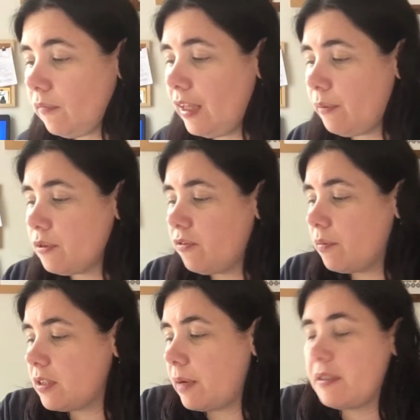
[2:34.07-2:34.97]
that one's
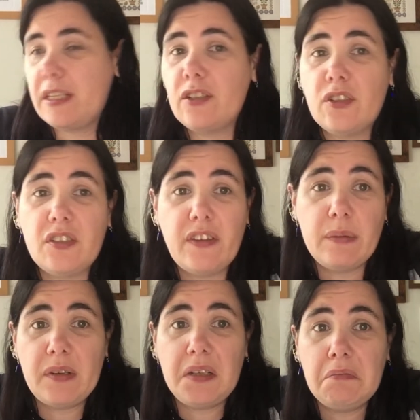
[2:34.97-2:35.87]
from Cyber Stitches, if
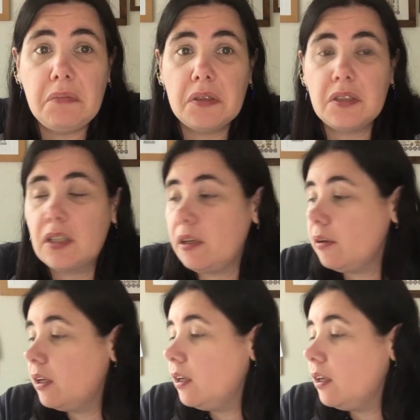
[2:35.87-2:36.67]
anybody wants to know.